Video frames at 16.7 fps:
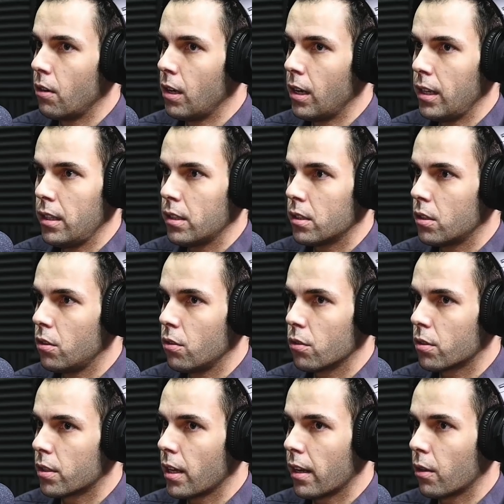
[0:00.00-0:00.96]
released
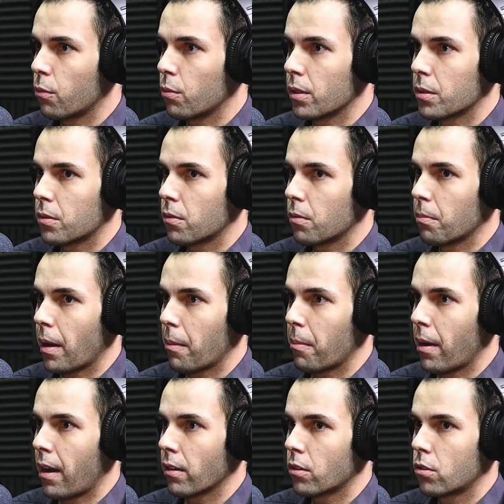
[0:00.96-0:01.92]
news that it was by
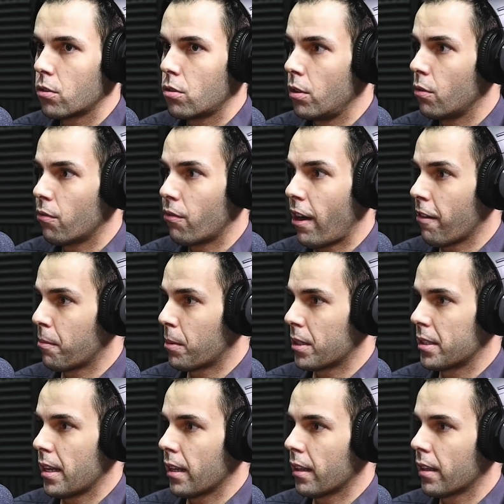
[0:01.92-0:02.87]
about 3 to
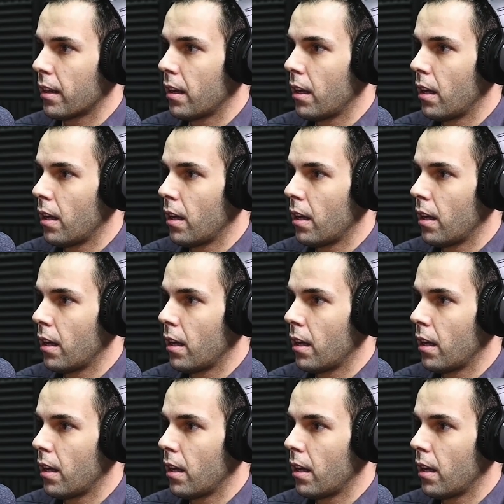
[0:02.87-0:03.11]
5%.